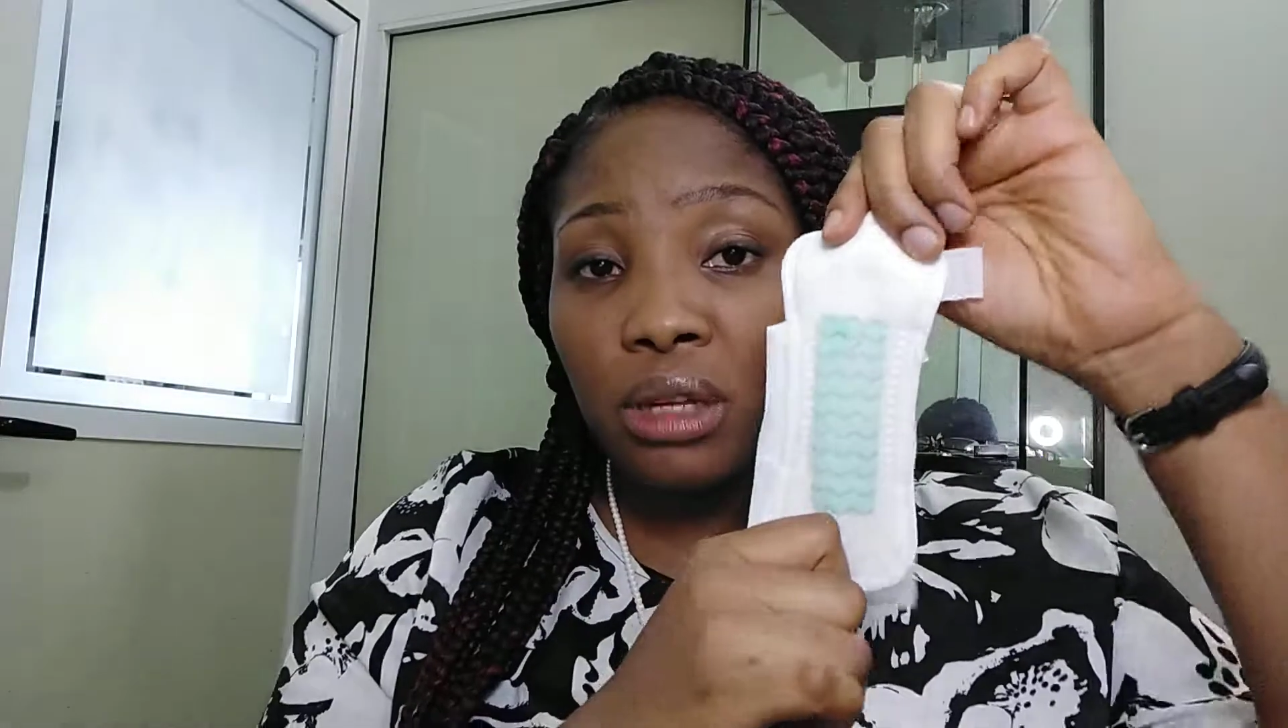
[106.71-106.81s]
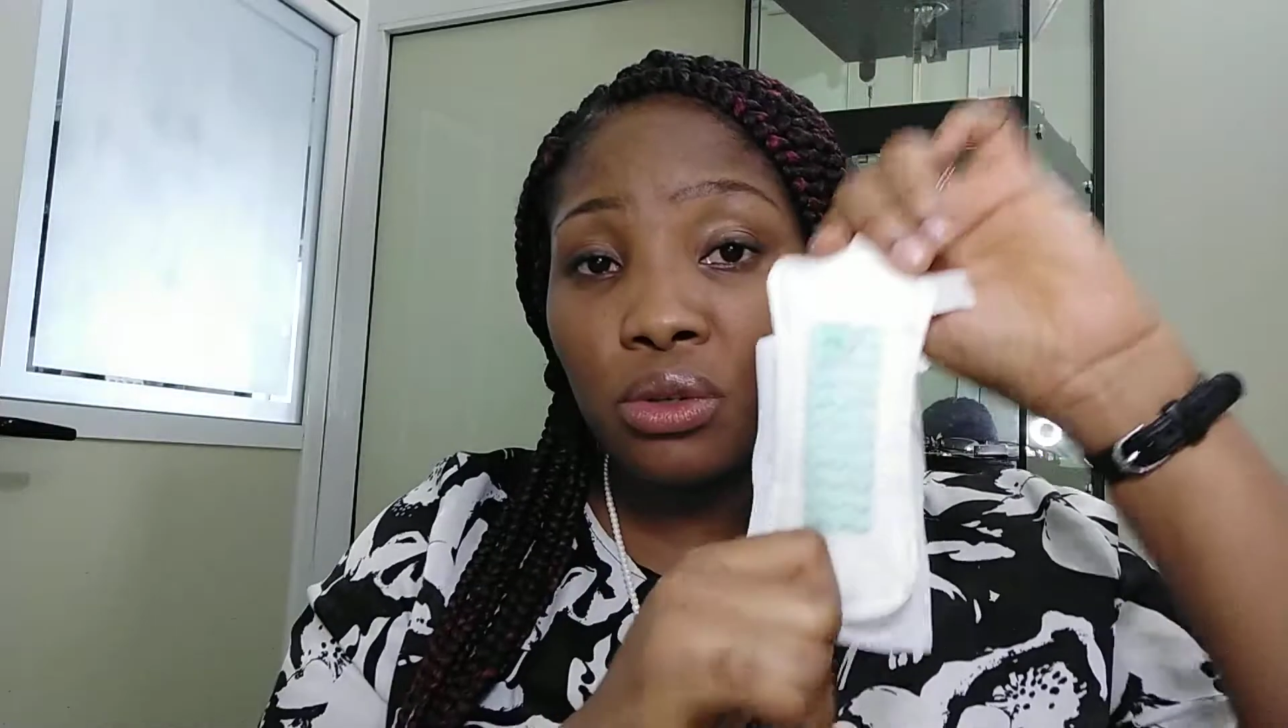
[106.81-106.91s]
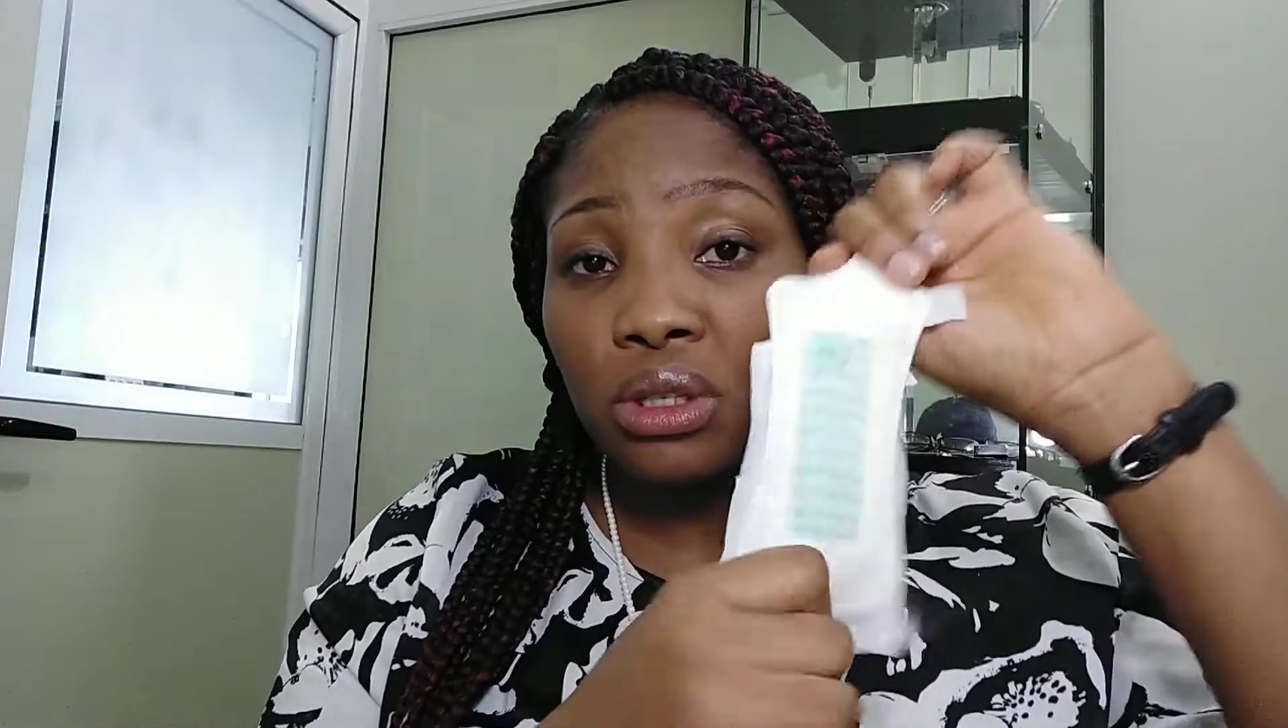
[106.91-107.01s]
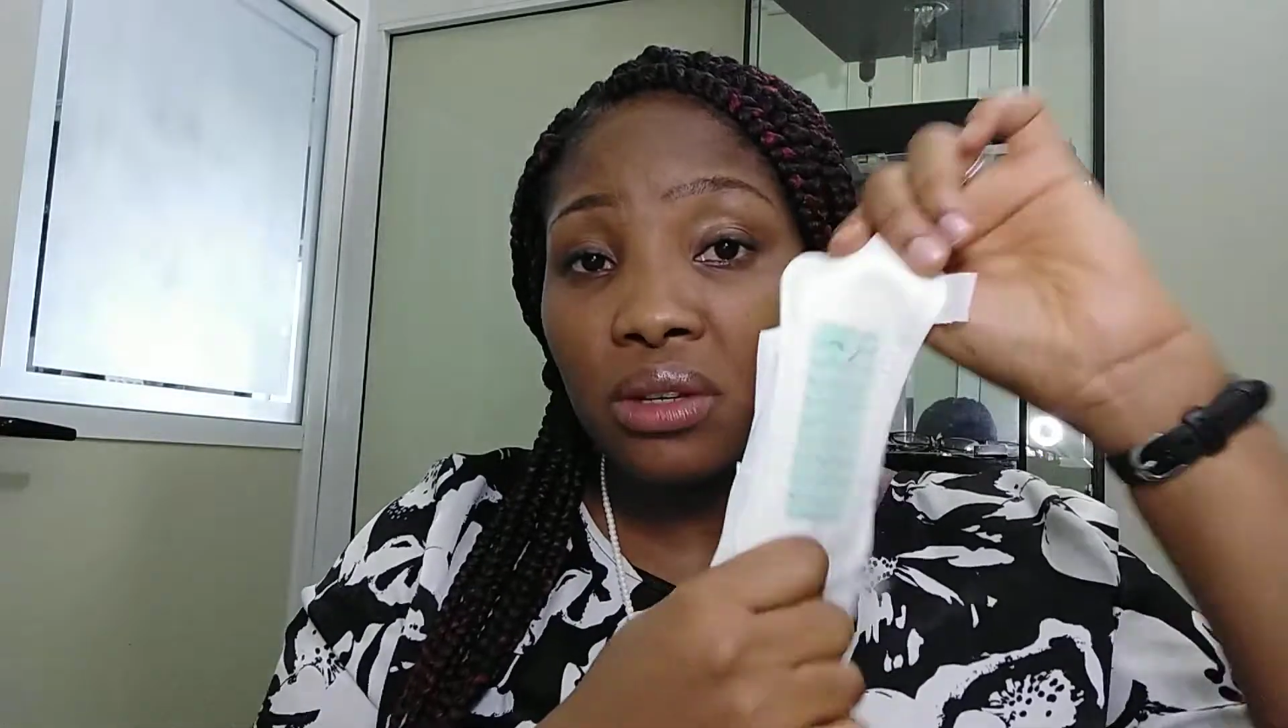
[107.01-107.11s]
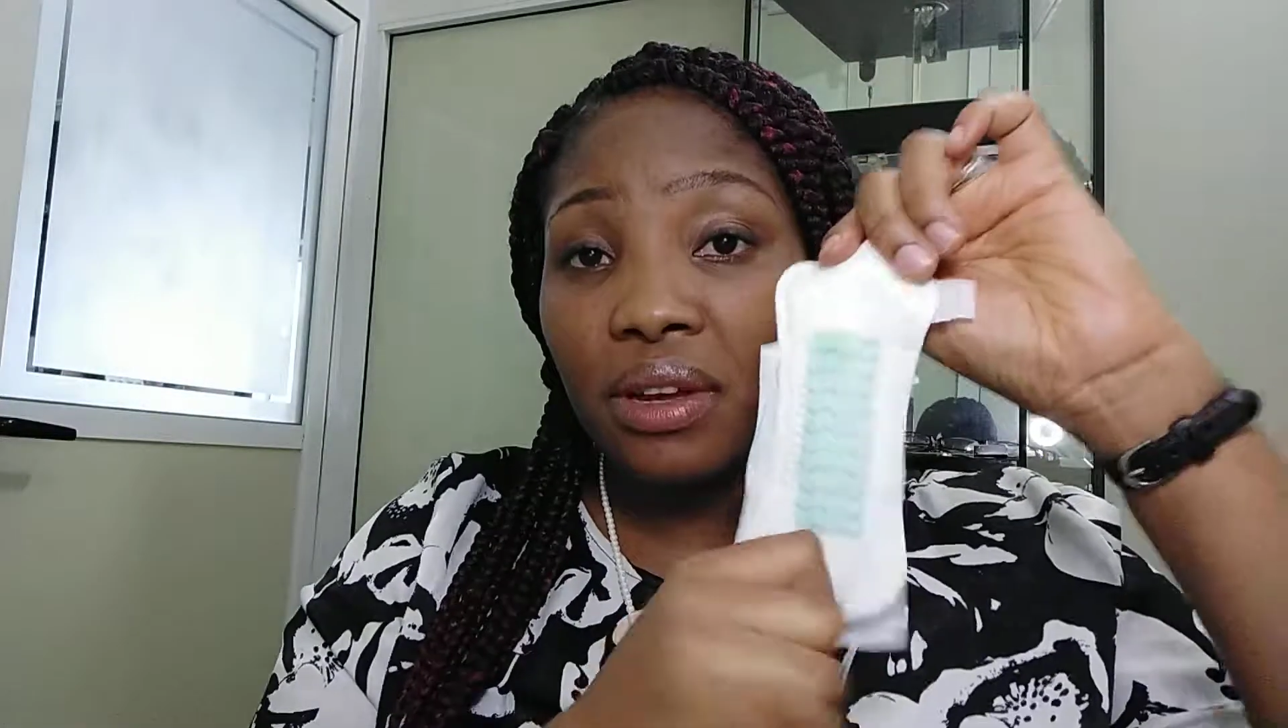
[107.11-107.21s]

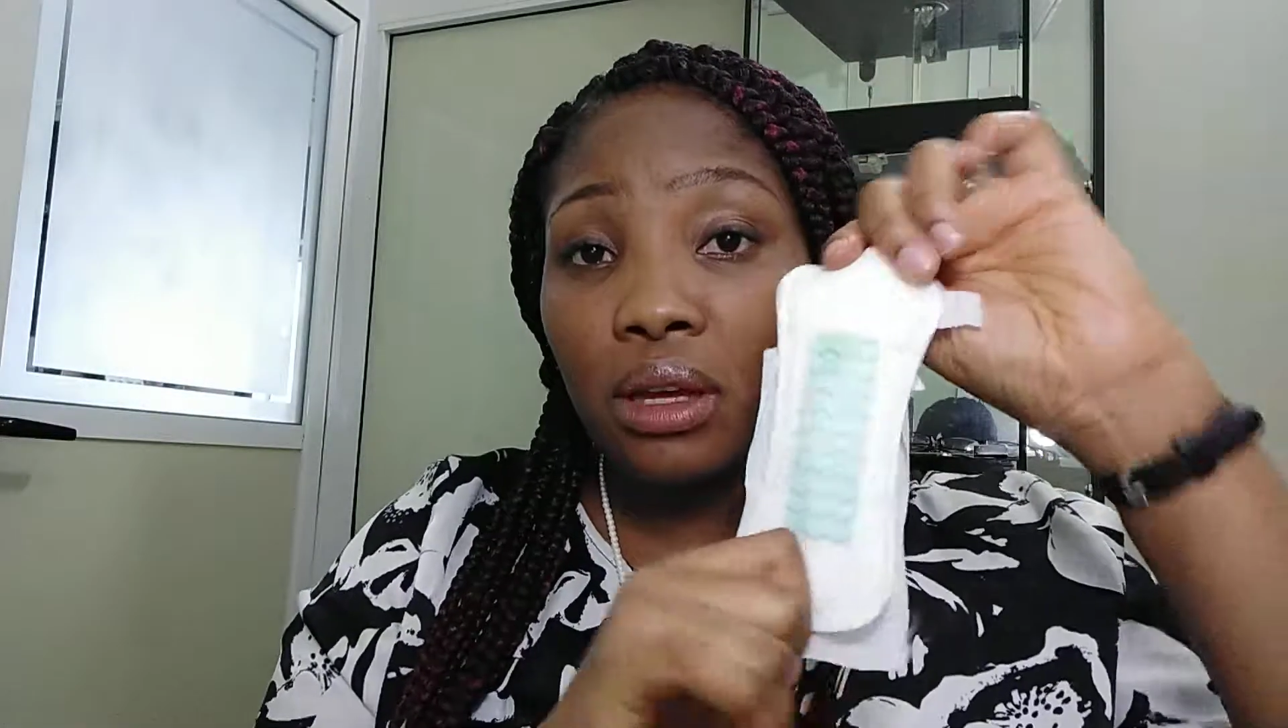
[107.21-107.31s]
nano silver